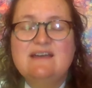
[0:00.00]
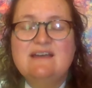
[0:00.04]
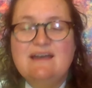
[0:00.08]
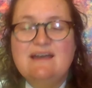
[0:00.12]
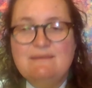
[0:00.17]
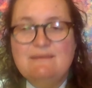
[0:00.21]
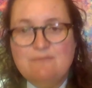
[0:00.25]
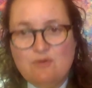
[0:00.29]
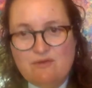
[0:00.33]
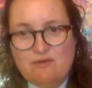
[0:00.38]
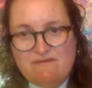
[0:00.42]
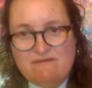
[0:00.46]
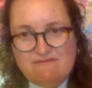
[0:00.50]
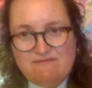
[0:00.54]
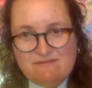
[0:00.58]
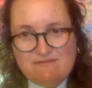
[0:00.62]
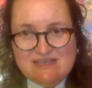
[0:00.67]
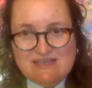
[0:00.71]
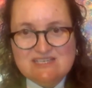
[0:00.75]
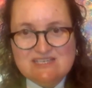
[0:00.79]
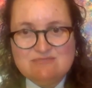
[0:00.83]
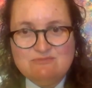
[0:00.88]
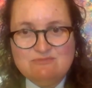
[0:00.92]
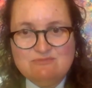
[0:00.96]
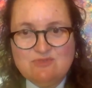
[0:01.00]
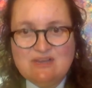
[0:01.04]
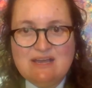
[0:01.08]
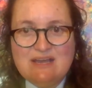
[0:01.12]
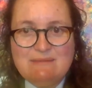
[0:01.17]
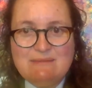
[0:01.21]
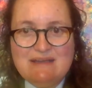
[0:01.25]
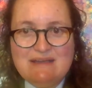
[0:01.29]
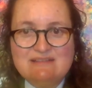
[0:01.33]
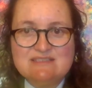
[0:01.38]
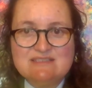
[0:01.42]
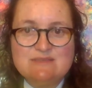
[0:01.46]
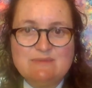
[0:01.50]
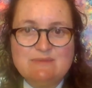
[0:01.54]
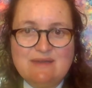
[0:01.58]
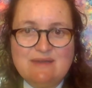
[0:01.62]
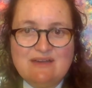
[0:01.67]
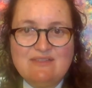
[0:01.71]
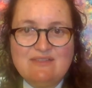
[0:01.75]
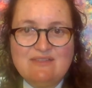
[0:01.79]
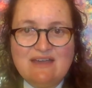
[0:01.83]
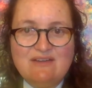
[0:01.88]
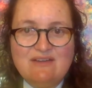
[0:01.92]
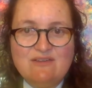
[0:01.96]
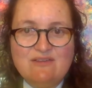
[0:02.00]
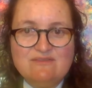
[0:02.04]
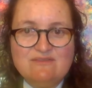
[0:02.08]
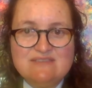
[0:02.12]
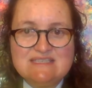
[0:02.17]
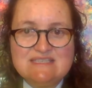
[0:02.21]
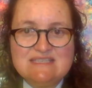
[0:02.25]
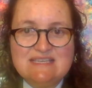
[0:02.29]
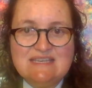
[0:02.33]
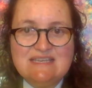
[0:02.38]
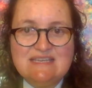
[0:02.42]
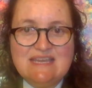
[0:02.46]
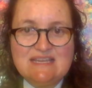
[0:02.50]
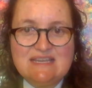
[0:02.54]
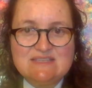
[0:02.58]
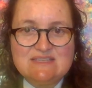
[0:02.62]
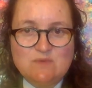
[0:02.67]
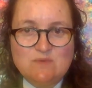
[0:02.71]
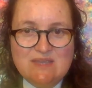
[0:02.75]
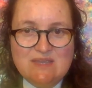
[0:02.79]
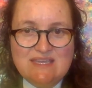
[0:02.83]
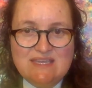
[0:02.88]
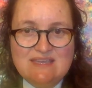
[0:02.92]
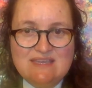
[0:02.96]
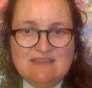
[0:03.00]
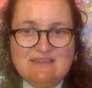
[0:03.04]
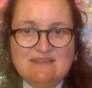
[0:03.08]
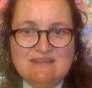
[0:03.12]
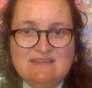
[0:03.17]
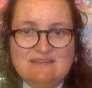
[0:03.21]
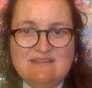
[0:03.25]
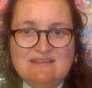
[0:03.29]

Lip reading: And more information will come out about that, obviously, next week.